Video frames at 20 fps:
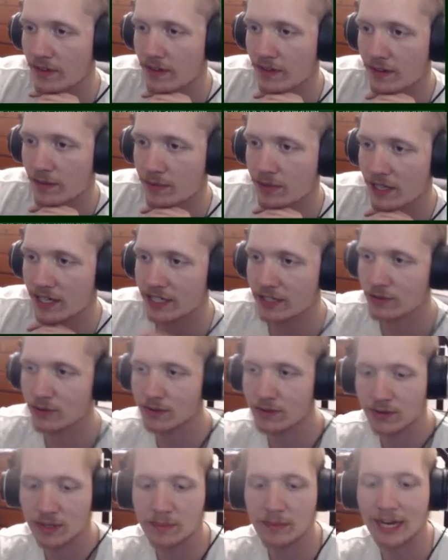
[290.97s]
Appliance with
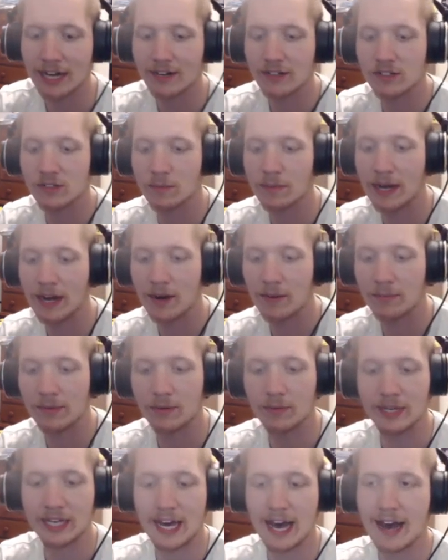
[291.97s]
three batteries of power,
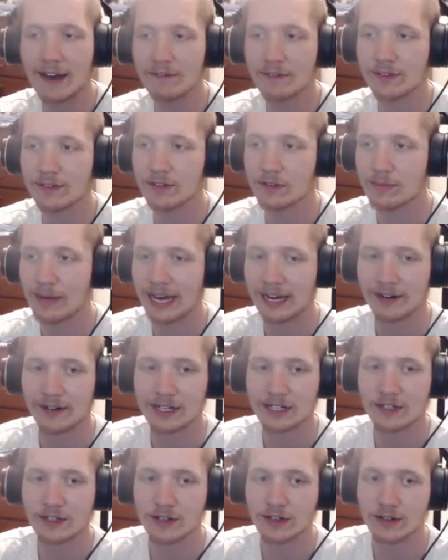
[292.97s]
but we have the third
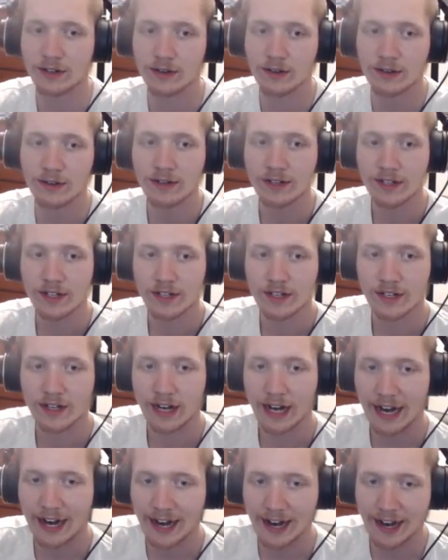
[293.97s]
battery, so...
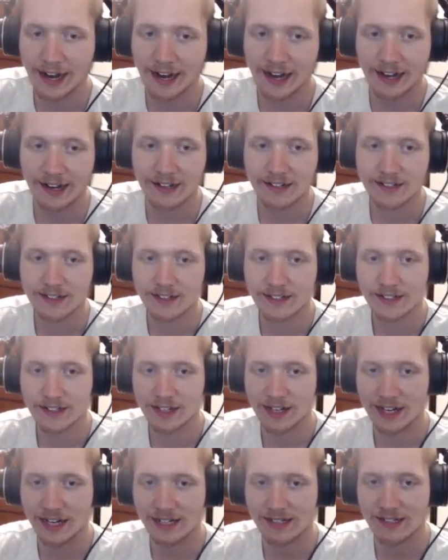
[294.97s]
Ah,
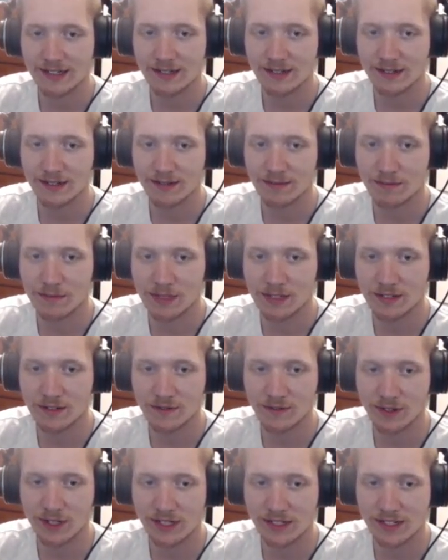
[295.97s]
it's Miss
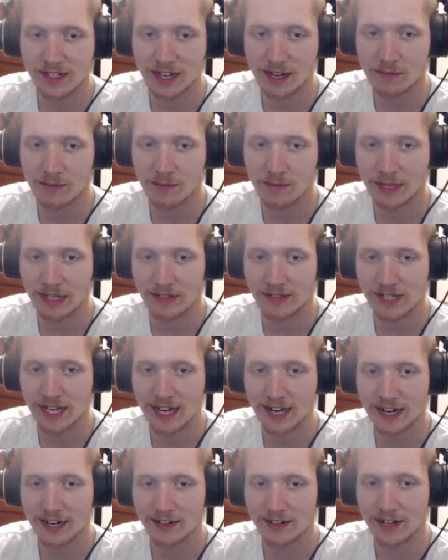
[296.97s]
Fritz. I'm about to
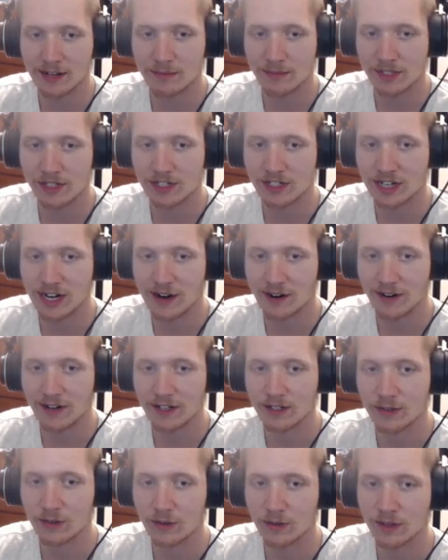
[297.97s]
head out. I'm a shower.
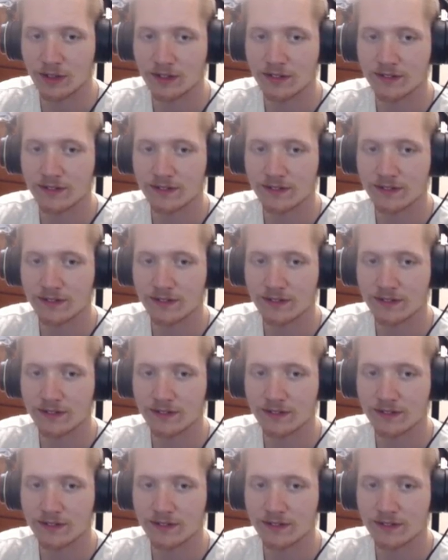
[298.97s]
Cool.